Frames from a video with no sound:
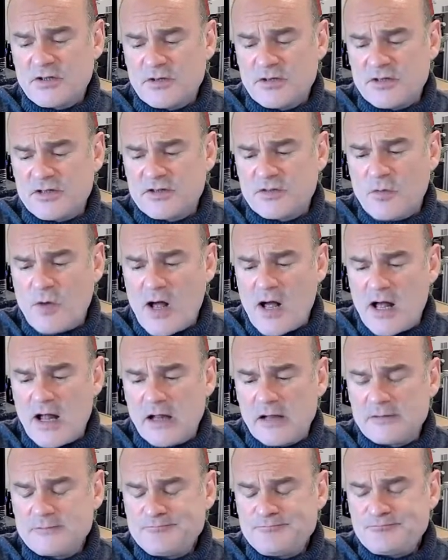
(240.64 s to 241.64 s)
to it as
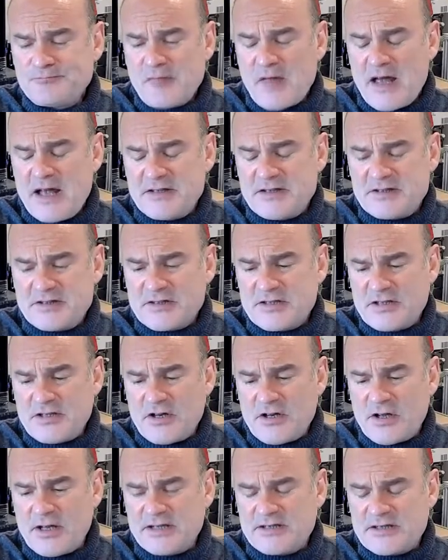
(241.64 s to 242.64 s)
well. It's
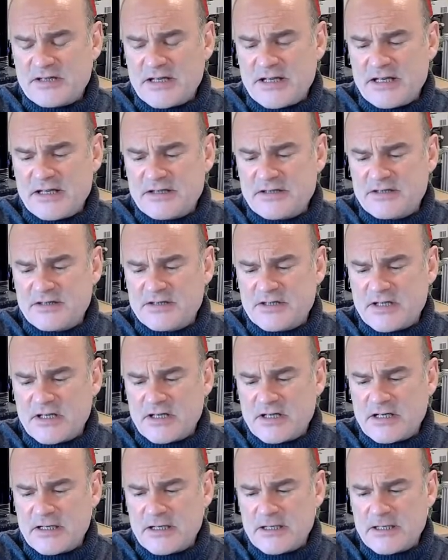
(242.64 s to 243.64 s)

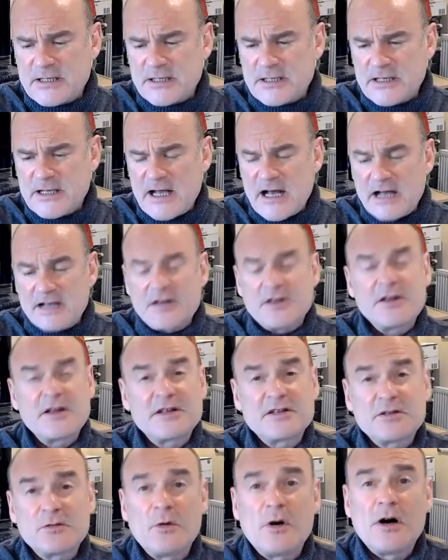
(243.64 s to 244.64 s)
I don't
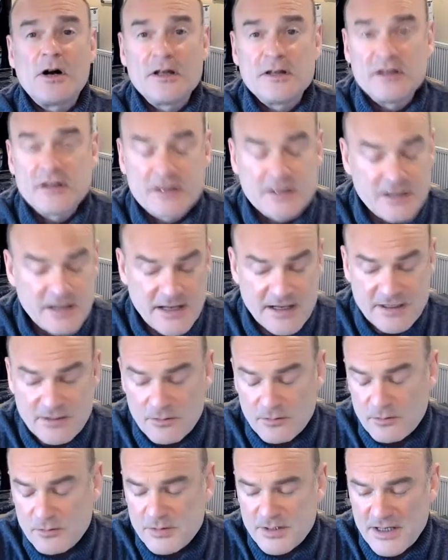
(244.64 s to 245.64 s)
think it's a wine that
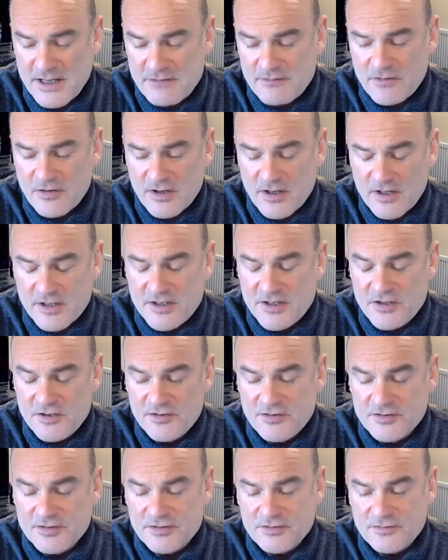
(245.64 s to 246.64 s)
anyone would ever
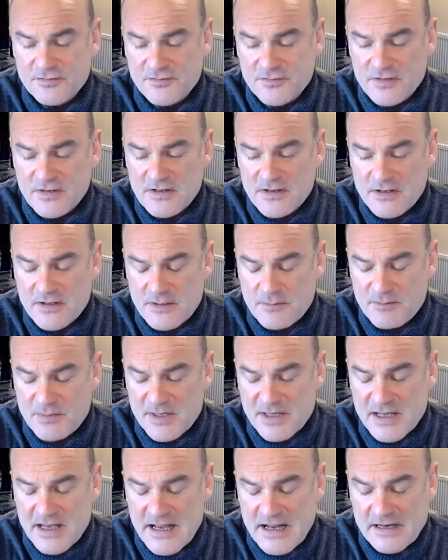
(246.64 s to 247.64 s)
accuse of
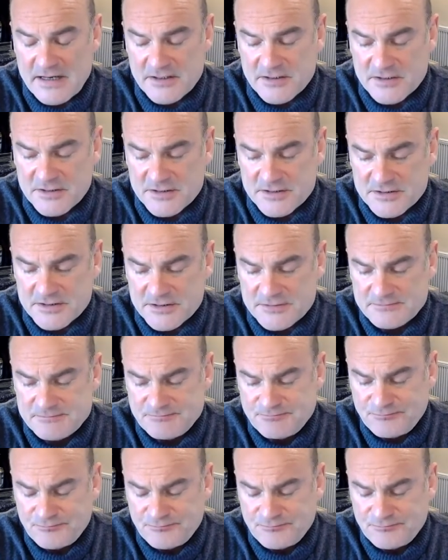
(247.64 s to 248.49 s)
being elegant.